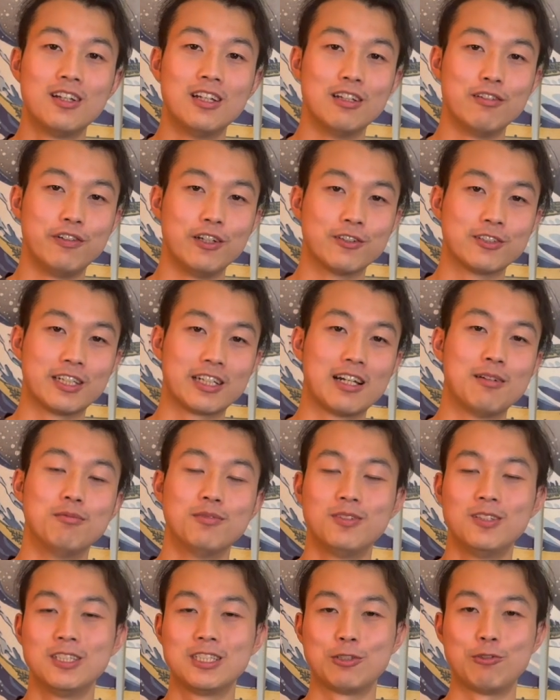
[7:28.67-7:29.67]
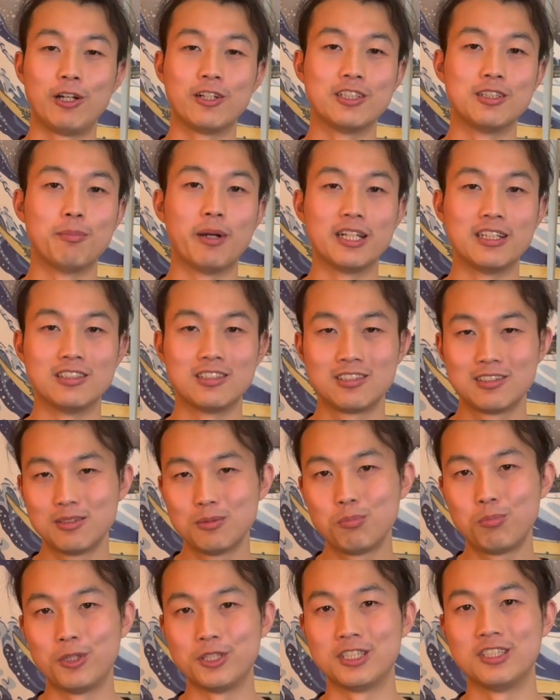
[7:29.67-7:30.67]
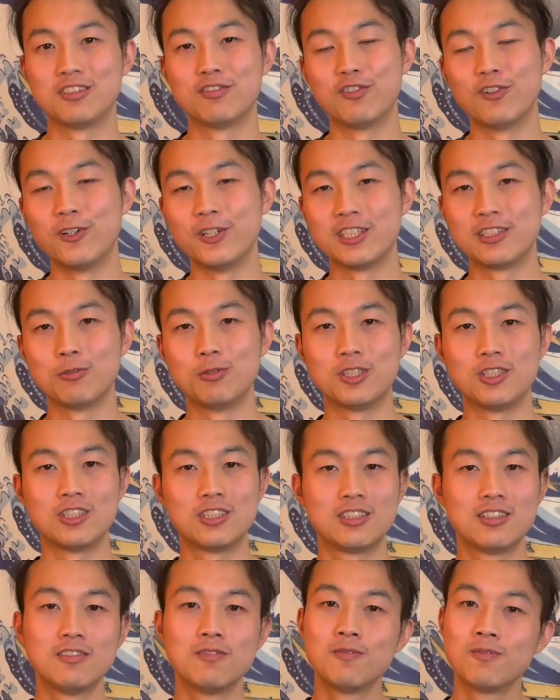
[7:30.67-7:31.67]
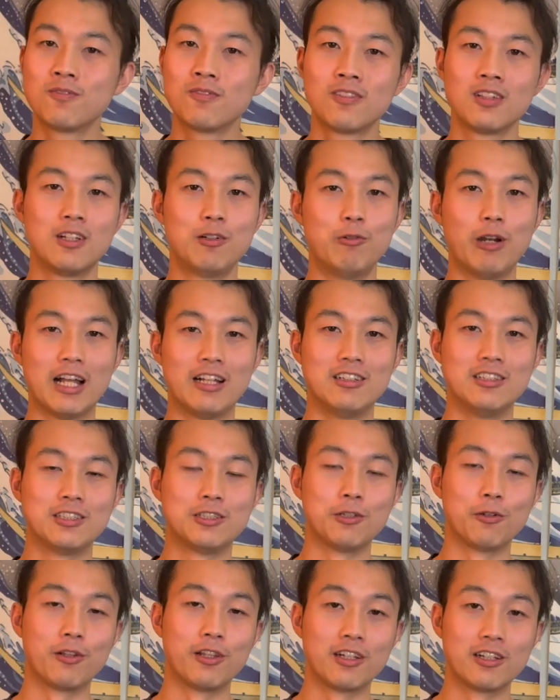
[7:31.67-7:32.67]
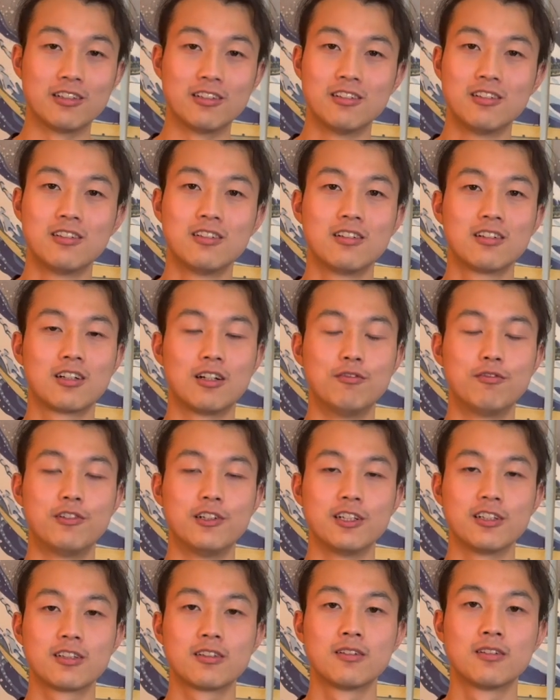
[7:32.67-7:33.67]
it feels like I'm surrounded by this person's voice, which is rather soothing and comforting.